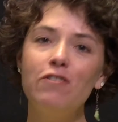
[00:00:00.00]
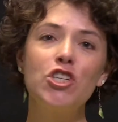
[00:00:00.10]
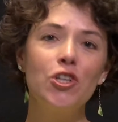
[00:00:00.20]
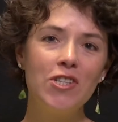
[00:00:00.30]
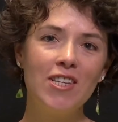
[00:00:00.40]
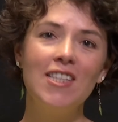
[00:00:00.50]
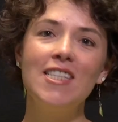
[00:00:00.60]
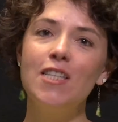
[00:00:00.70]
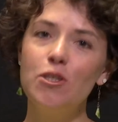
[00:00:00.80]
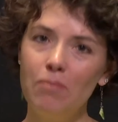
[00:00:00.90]
chosen
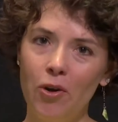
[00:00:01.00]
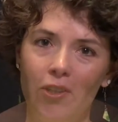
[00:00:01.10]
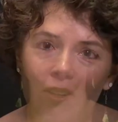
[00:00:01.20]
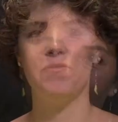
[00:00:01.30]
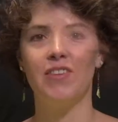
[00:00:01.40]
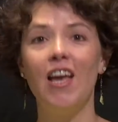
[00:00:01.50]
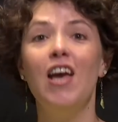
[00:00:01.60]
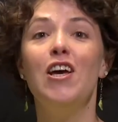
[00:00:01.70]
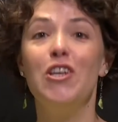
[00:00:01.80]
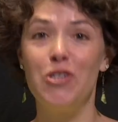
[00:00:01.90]
this model.
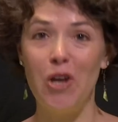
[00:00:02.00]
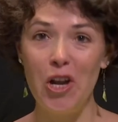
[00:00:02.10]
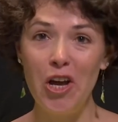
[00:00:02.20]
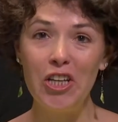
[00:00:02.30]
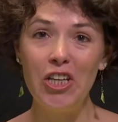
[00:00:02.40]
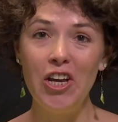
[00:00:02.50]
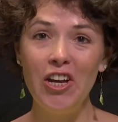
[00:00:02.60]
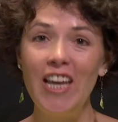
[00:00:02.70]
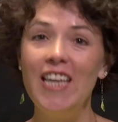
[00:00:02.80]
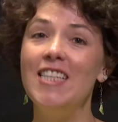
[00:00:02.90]
The
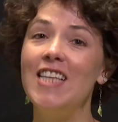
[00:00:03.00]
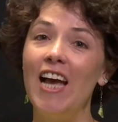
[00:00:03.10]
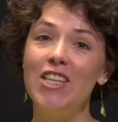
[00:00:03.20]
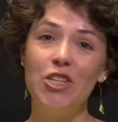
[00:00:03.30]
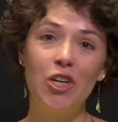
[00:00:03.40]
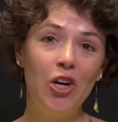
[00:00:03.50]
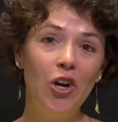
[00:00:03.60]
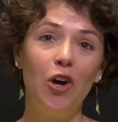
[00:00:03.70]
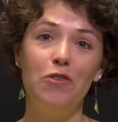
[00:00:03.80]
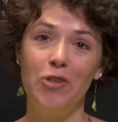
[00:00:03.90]
learner is at the
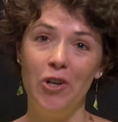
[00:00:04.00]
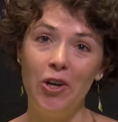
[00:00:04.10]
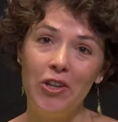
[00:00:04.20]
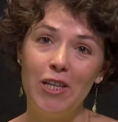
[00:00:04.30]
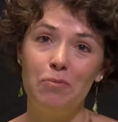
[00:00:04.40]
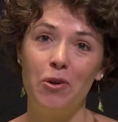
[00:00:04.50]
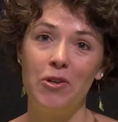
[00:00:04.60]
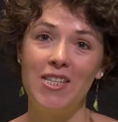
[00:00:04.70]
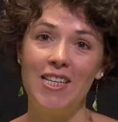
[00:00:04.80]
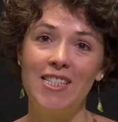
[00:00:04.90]
core of the learning
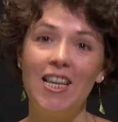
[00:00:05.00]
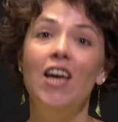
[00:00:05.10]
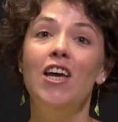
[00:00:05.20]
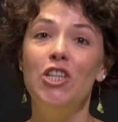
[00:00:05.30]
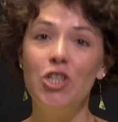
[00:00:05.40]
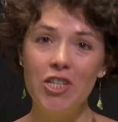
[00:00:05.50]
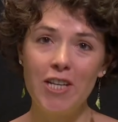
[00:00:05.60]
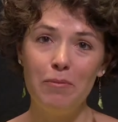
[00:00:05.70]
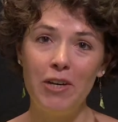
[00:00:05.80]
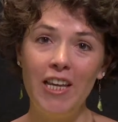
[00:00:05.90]
process,
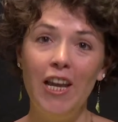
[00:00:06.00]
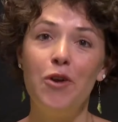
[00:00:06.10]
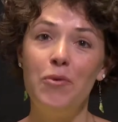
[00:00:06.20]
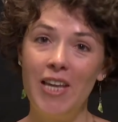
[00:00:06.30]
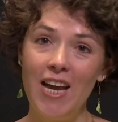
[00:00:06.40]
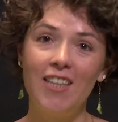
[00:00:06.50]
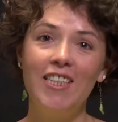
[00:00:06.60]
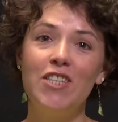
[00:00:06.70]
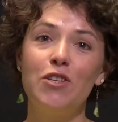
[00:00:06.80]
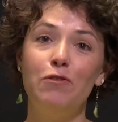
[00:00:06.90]
notably
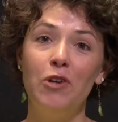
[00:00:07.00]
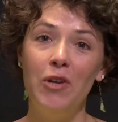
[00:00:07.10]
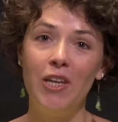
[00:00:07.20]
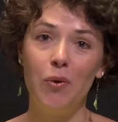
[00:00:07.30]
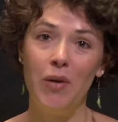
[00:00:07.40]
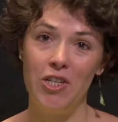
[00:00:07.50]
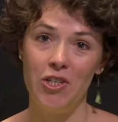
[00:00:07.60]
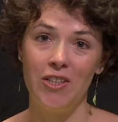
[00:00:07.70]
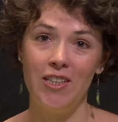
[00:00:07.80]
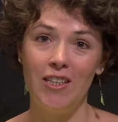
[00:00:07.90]
regarding the following
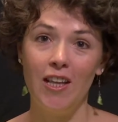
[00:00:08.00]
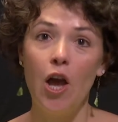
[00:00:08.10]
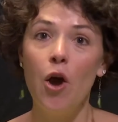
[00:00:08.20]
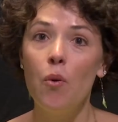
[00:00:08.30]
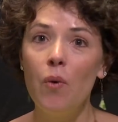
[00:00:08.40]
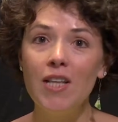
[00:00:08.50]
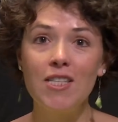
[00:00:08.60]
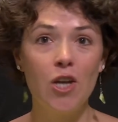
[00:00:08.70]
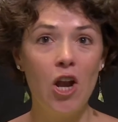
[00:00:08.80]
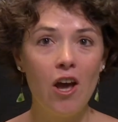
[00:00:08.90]
question. What
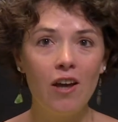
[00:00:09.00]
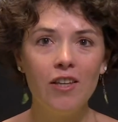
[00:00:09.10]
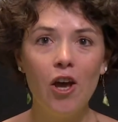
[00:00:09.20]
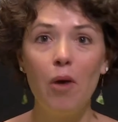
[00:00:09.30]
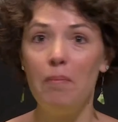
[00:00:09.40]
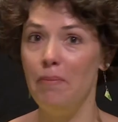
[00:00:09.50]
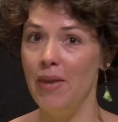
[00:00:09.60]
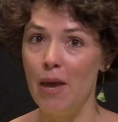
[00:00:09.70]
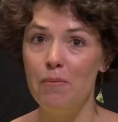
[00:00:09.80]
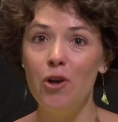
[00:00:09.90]
the learner
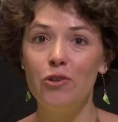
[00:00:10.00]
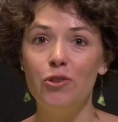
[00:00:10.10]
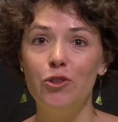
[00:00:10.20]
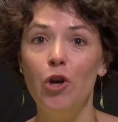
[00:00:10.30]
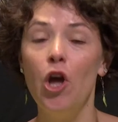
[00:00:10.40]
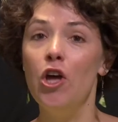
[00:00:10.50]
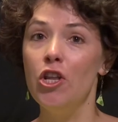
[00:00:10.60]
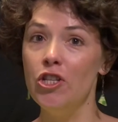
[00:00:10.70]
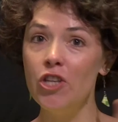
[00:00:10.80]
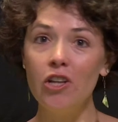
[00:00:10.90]
be able to do
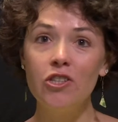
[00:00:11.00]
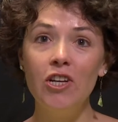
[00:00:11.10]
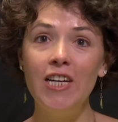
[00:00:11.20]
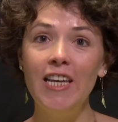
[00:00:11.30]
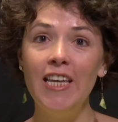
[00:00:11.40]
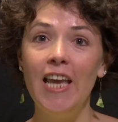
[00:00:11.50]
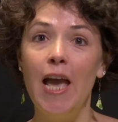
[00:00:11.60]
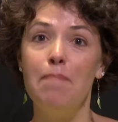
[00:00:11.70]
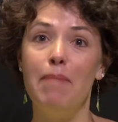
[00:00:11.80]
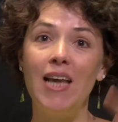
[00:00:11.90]
not only
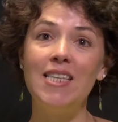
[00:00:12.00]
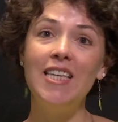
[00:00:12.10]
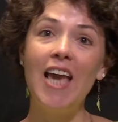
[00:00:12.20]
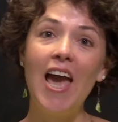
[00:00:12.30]
by the